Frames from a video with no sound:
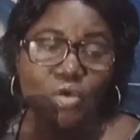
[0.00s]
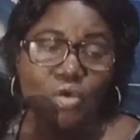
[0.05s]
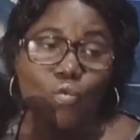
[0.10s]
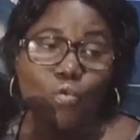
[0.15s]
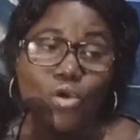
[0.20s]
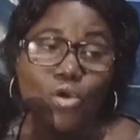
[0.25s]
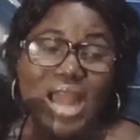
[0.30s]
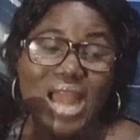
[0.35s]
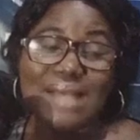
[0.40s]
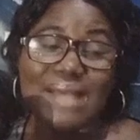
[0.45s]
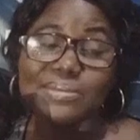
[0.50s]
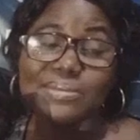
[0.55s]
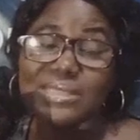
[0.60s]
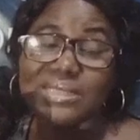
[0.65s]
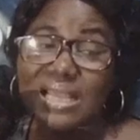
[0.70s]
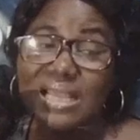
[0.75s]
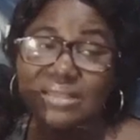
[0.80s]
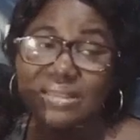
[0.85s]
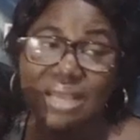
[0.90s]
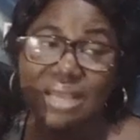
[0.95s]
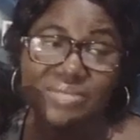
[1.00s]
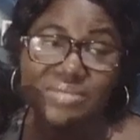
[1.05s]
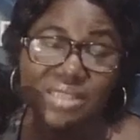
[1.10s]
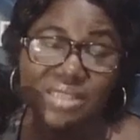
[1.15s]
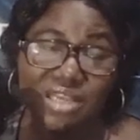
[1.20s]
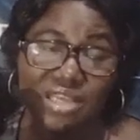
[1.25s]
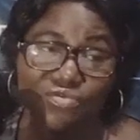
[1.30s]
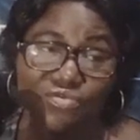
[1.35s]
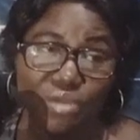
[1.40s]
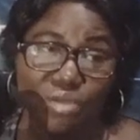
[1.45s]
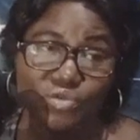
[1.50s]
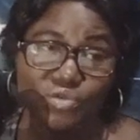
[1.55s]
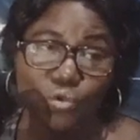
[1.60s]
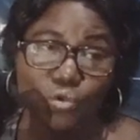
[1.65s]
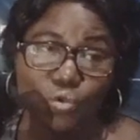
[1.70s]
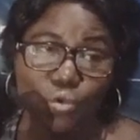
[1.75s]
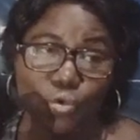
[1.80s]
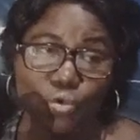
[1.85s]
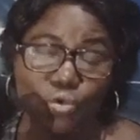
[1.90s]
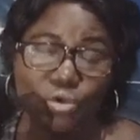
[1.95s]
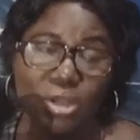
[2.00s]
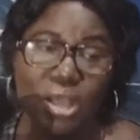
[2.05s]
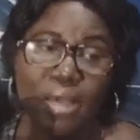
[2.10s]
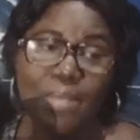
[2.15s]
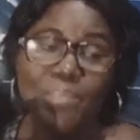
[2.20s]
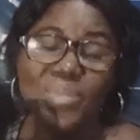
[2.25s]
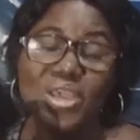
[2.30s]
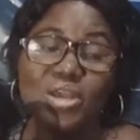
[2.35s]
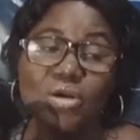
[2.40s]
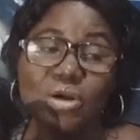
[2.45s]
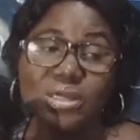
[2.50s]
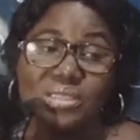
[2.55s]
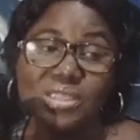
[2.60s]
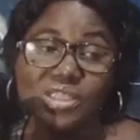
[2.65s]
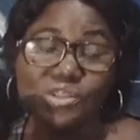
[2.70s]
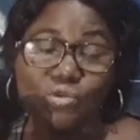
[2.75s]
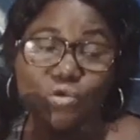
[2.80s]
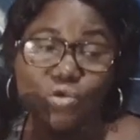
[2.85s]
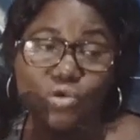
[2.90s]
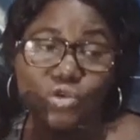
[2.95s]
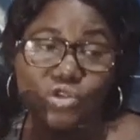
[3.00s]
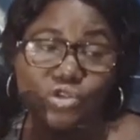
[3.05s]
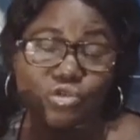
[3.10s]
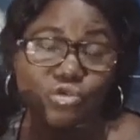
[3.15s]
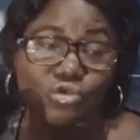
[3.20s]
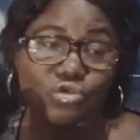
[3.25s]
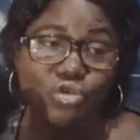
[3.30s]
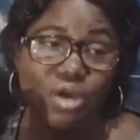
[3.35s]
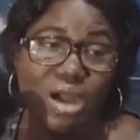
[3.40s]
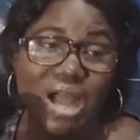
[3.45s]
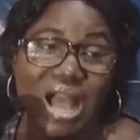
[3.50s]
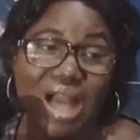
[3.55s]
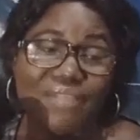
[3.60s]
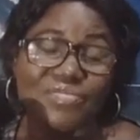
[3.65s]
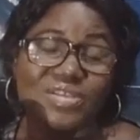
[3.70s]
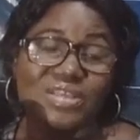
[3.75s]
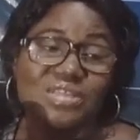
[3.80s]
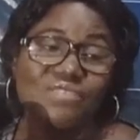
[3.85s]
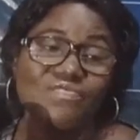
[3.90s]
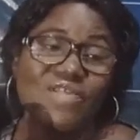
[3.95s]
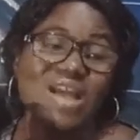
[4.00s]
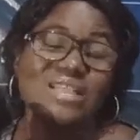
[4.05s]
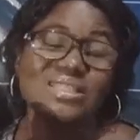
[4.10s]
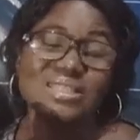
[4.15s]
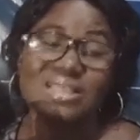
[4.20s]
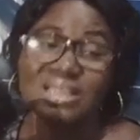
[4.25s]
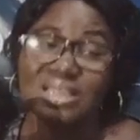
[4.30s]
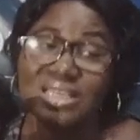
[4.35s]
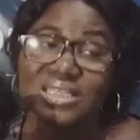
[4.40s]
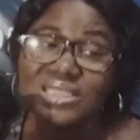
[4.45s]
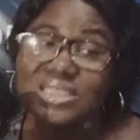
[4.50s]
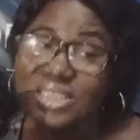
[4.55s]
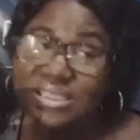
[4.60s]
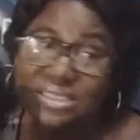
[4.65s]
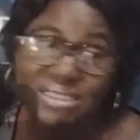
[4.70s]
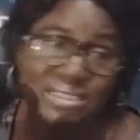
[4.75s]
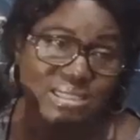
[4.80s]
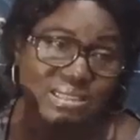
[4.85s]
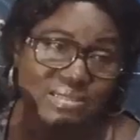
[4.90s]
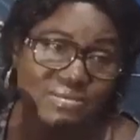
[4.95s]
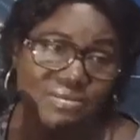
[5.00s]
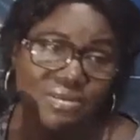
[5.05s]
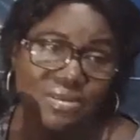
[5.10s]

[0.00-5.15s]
will absent themselves from school because the schools do not have these facilities.